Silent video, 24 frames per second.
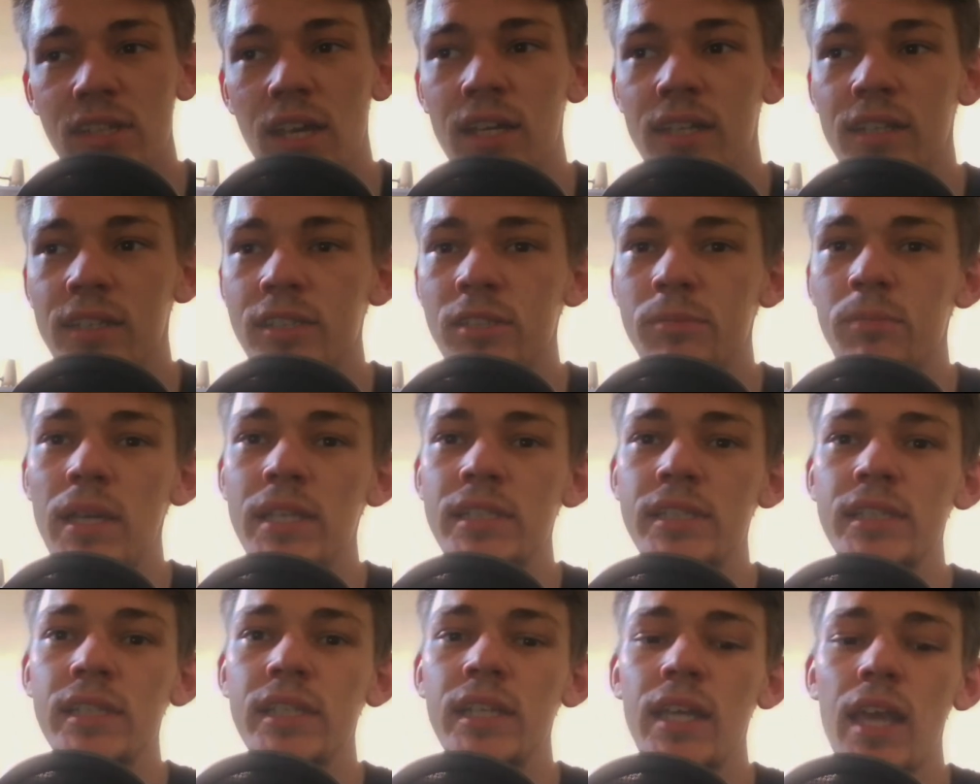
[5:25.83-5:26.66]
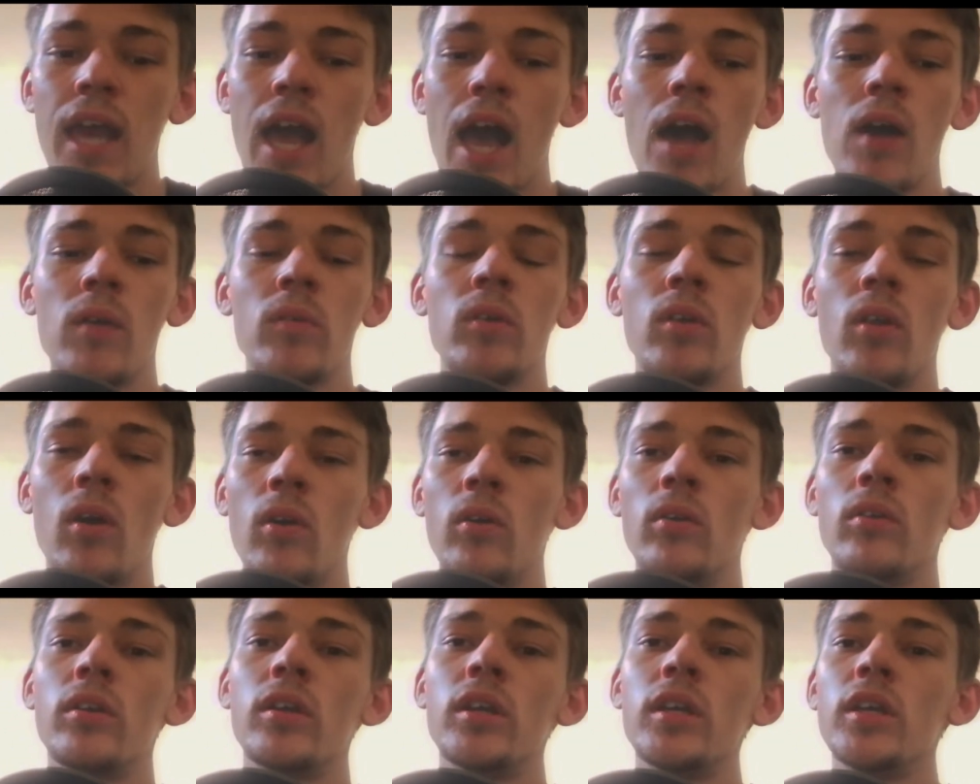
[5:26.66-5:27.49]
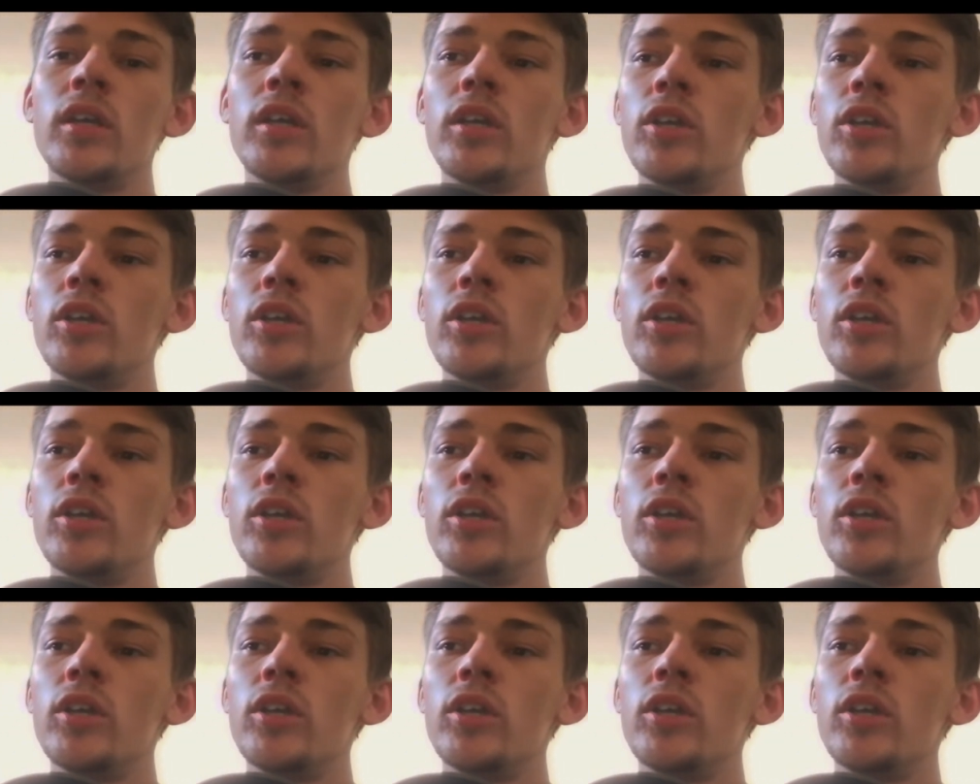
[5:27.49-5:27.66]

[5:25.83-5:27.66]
cycle, is basically how long